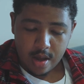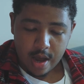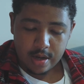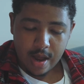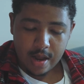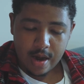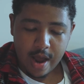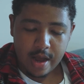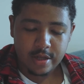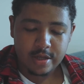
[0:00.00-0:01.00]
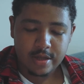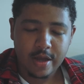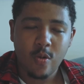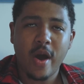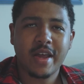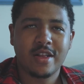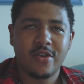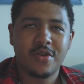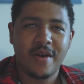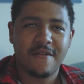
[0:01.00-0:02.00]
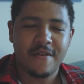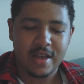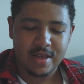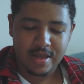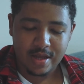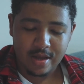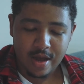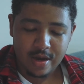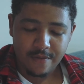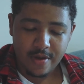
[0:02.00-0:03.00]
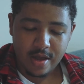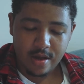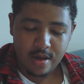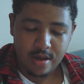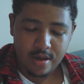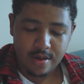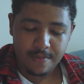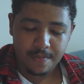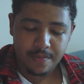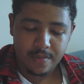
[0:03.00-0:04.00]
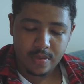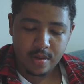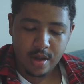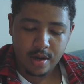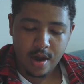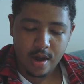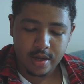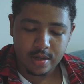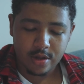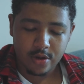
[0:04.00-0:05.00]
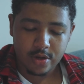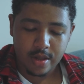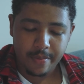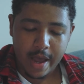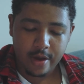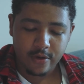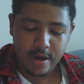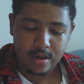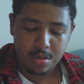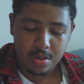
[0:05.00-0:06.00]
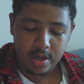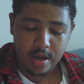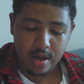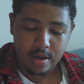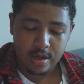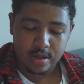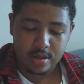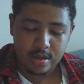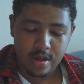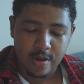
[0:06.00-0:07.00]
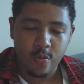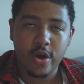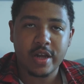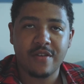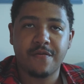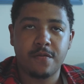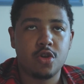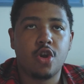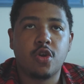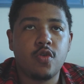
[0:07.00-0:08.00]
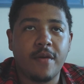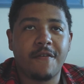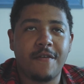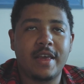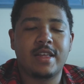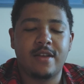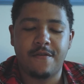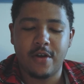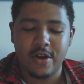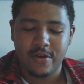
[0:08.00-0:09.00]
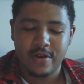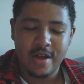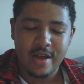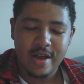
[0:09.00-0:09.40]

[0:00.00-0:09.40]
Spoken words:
and that adds like a white glow to my face and kind of a darkened glow to the background. So it works if you have a face in the photo.